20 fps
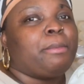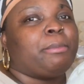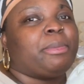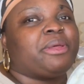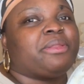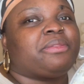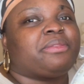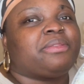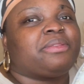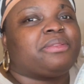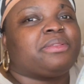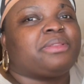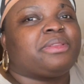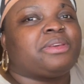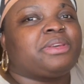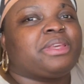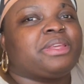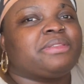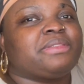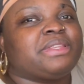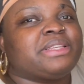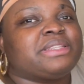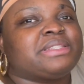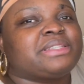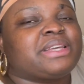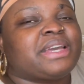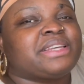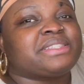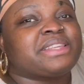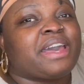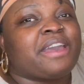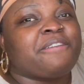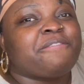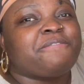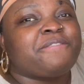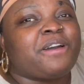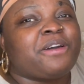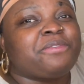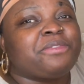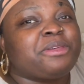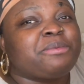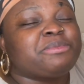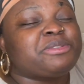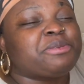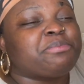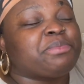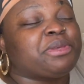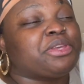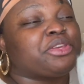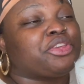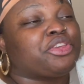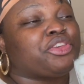But look at these guys. I found them to be